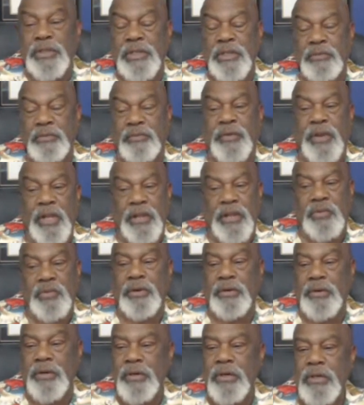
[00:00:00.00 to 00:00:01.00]
Shit,
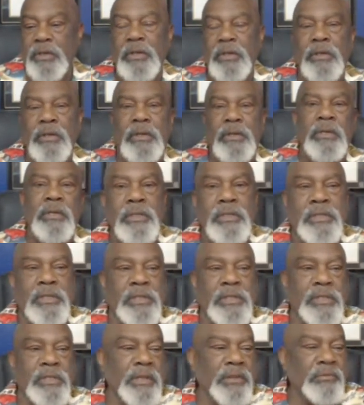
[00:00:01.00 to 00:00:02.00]
man, I'm not finna
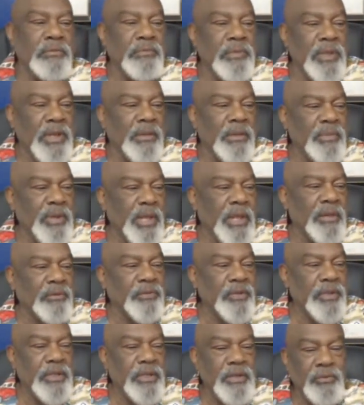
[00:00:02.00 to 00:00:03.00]
ride your motherfucking
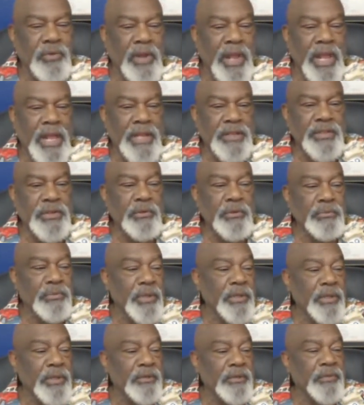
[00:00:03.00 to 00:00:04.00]
ass around with me talking
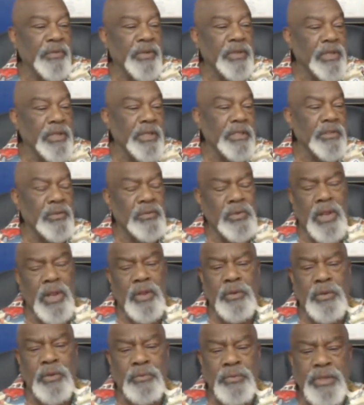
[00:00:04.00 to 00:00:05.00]
to you for
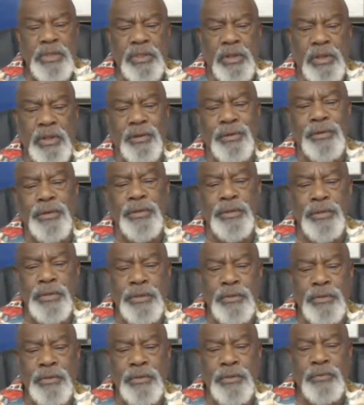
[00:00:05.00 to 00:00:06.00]
3-4 hours wondering
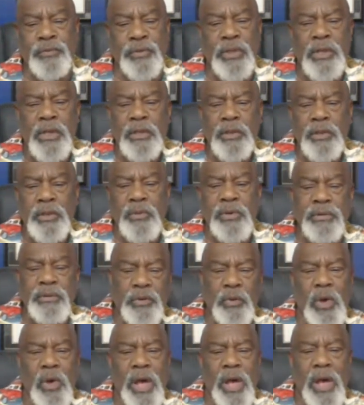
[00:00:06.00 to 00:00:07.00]
can I have you,
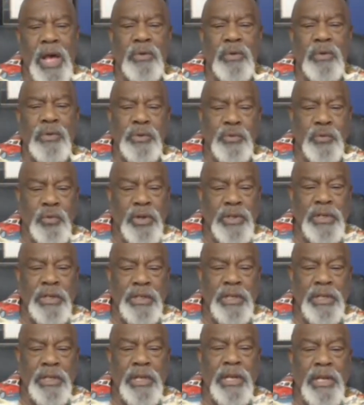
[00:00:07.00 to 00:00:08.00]
you skank ass
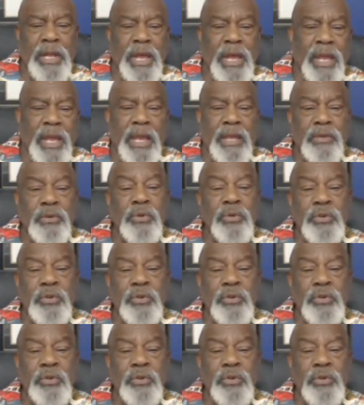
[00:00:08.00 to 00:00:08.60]
motherfucker.